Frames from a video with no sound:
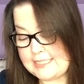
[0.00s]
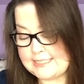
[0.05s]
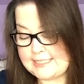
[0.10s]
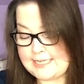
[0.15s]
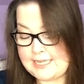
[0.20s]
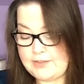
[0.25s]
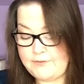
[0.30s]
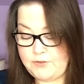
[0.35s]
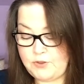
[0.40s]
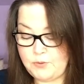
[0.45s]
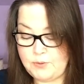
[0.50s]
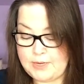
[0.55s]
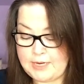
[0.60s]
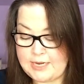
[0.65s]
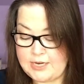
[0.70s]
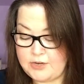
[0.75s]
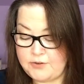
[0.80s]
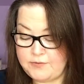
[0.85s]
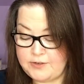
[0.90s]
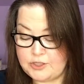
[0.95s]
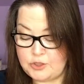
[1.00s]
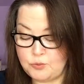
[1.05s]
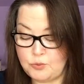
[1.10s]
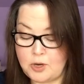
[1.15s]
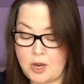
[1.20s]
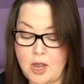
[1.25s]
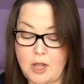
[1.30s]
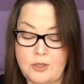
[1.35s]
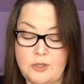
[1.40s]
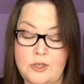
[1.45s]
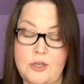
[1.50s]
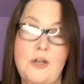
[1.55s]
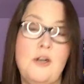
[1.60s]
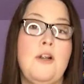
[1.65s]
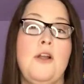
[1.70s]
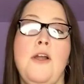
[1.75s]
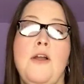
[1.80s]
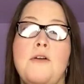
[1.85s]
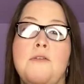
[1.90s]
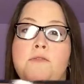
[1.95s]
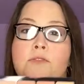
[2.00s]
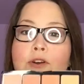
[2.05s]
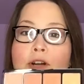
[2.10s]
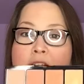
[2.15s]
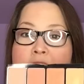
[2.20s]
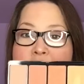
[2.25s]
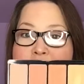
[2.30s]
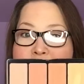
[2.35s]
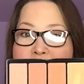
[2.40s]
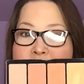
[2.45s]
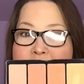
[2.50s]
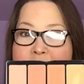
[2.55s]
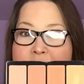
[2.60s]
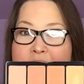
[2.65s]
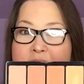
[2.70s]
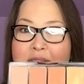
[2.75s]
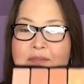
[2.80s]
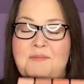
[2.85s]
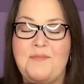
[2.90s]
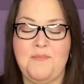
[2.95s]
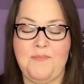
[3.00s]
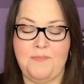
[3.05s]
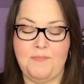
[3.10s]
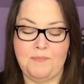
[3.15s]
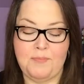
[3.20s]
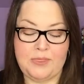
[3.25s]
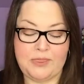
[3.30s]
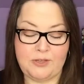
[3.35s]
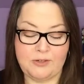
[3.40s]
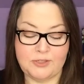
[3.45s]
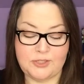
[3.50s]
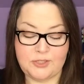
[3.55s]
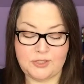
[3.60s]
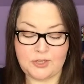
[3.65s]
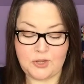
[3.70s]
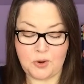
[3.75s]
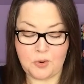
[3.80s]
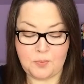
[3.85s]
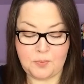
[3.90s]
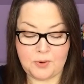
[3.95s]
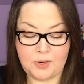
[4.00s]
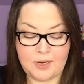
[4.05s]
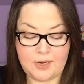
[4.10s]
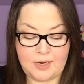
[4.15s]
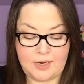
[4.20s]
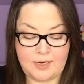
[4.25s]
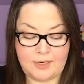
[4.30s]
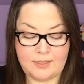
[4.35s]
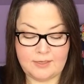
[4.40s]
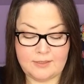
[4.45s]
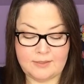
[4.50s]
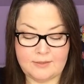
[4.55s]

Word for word: doesn't give you an individual color for each of the, but they're so pretty.